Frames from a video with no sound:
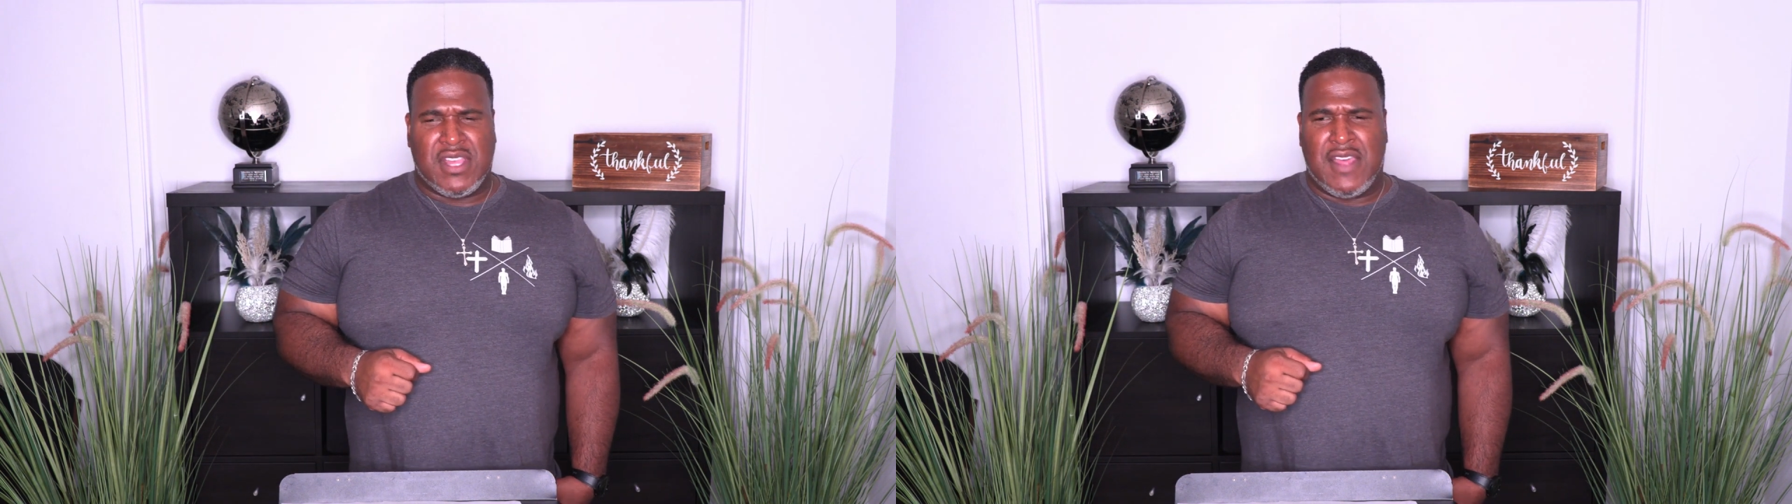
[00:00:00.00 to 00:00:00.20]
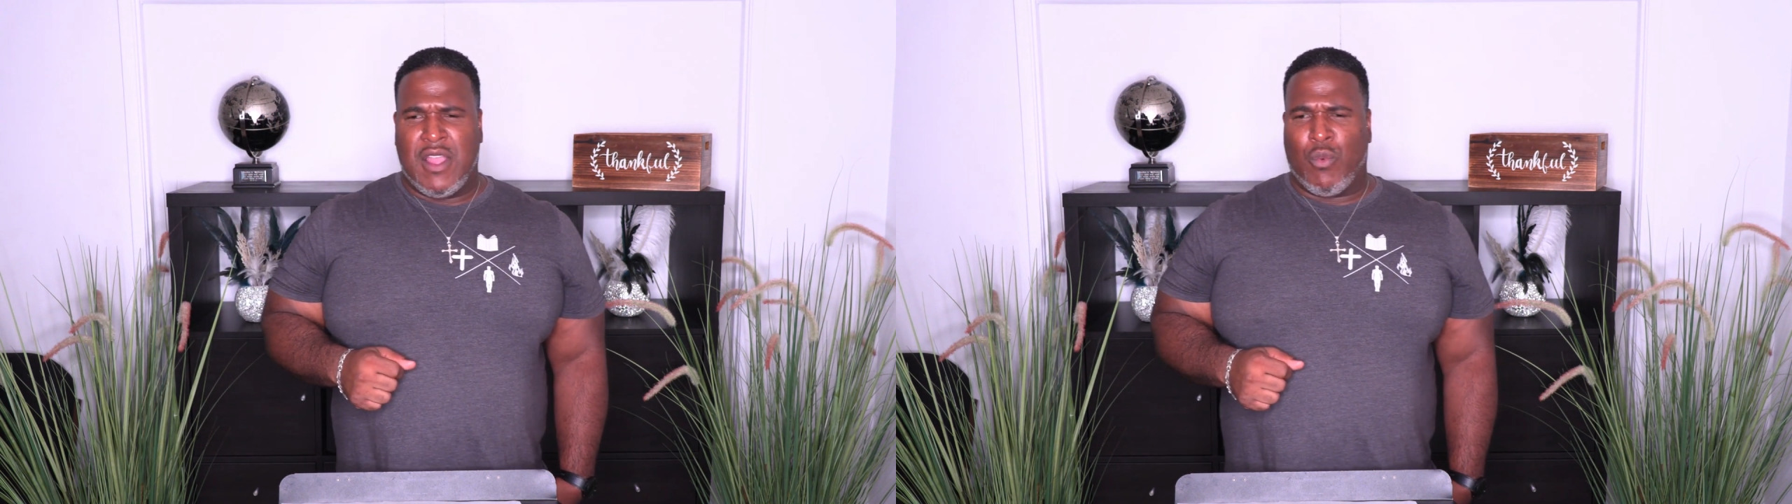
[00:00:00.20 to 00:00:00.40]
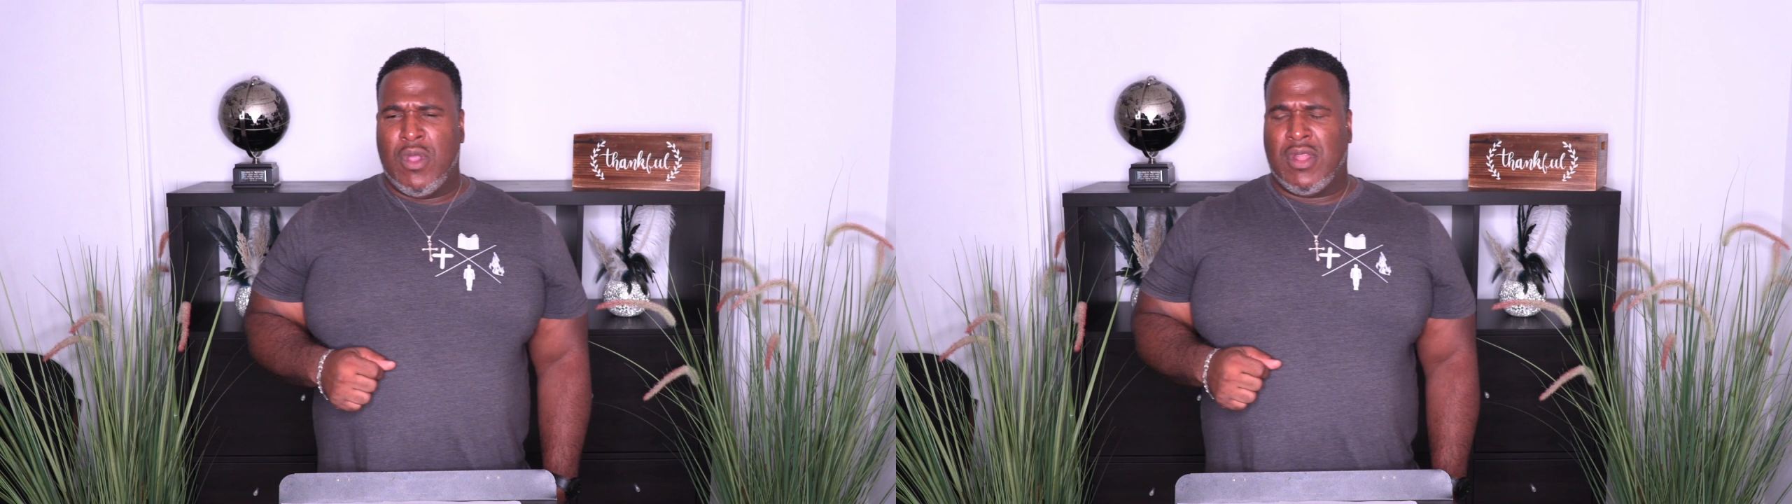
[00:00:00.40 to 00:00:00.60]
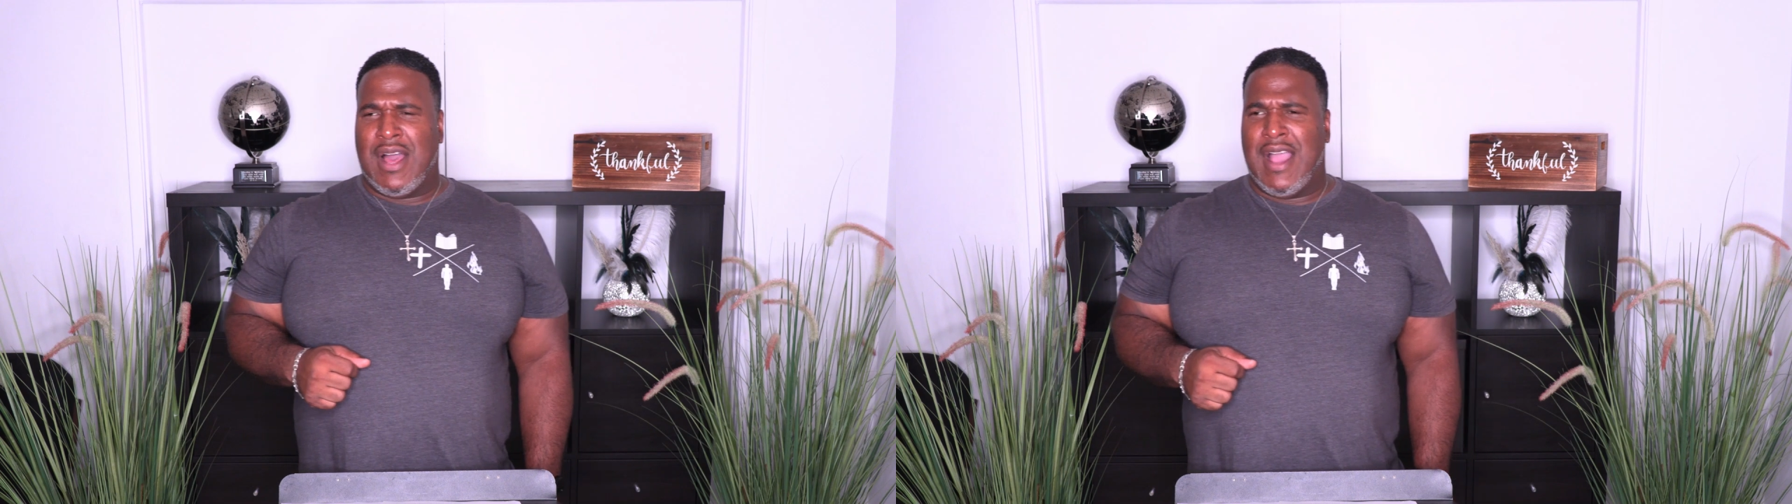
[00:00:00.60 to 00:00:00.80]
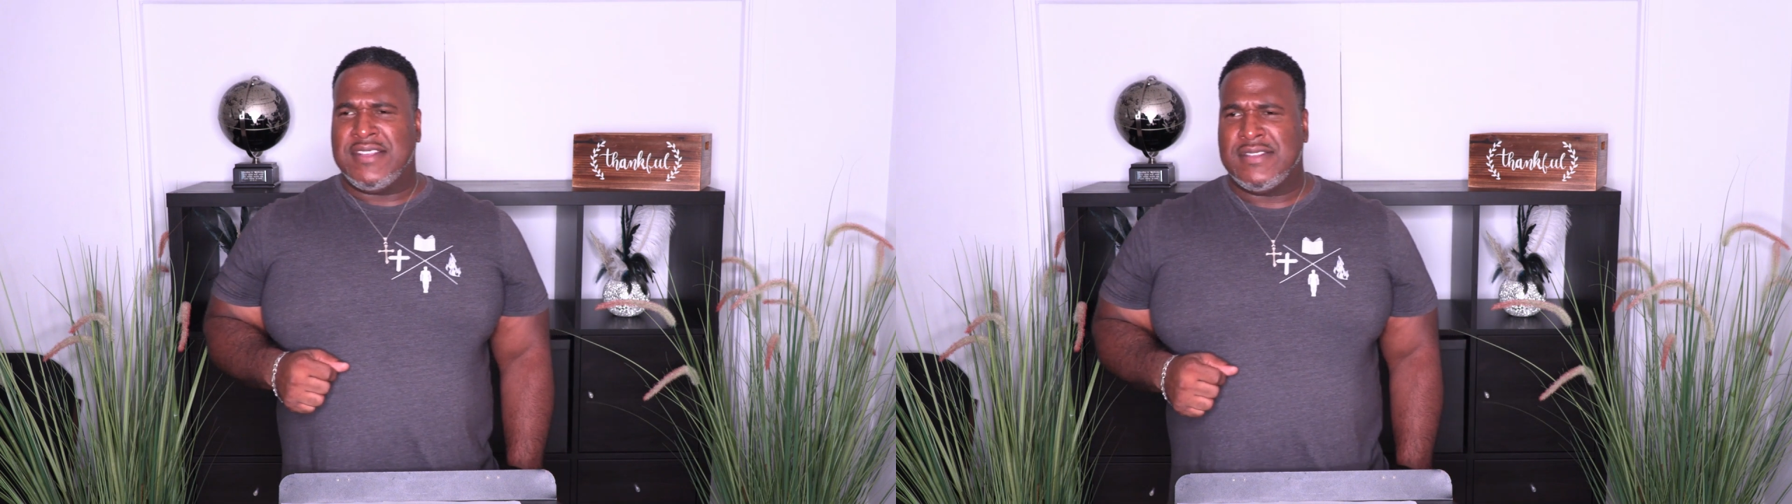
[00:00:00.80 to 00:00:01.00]
land, they
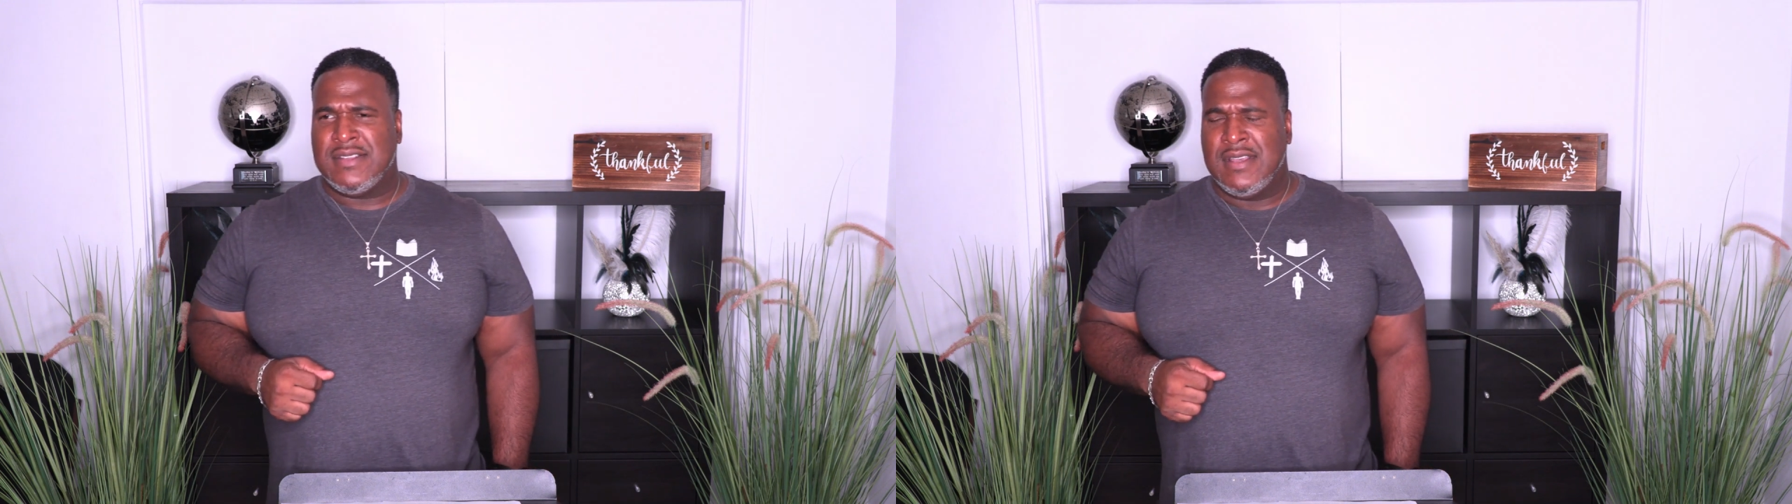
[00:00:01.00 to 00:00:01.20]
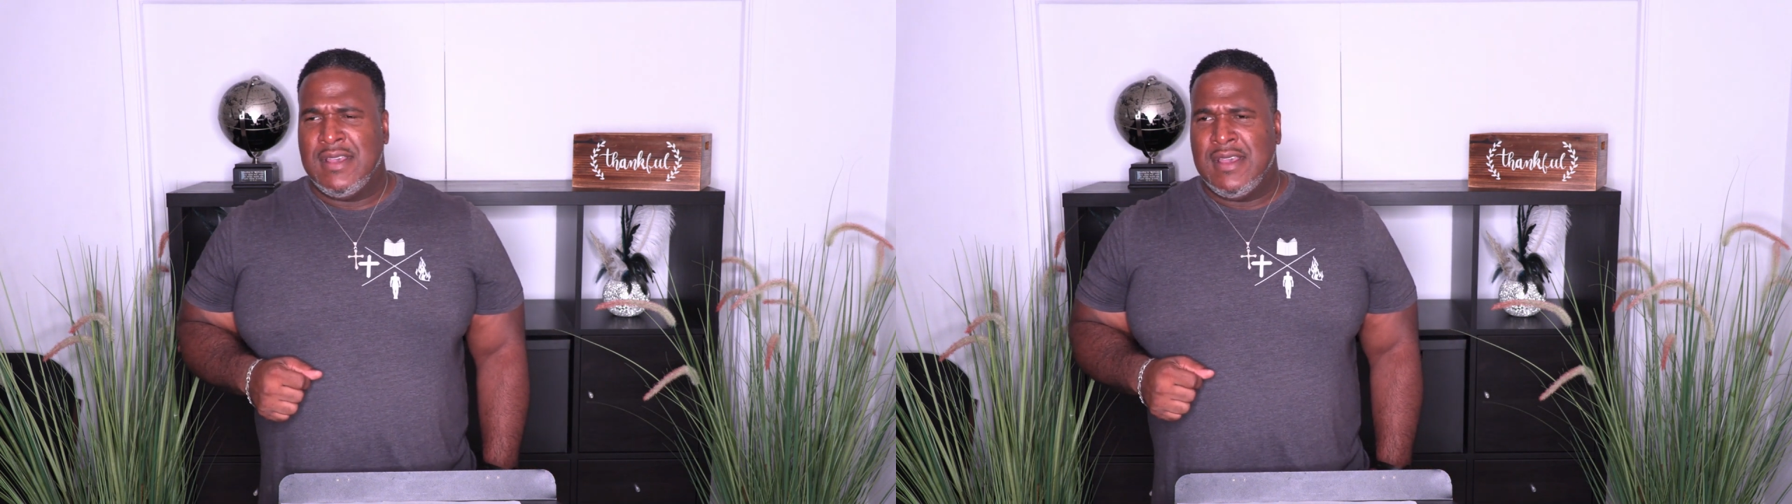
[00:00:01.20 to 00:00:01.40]
realize